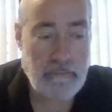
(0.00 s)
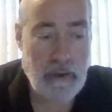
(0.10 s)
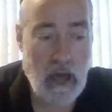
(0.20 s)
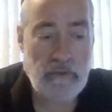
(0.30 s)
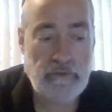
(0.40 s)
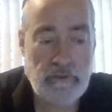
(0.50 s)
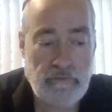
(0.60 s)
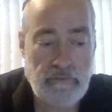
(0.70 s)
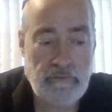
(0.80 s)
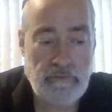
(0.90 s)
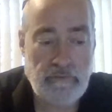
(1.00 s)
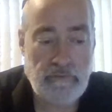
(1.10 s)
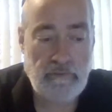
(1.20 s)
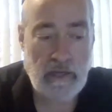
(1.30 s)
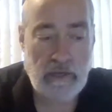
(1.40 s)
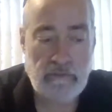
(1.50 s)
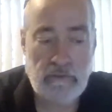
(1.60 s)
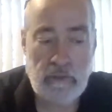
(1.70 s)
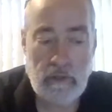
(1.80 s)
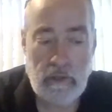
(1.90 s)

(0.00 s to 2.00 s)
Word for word: lot of positive things,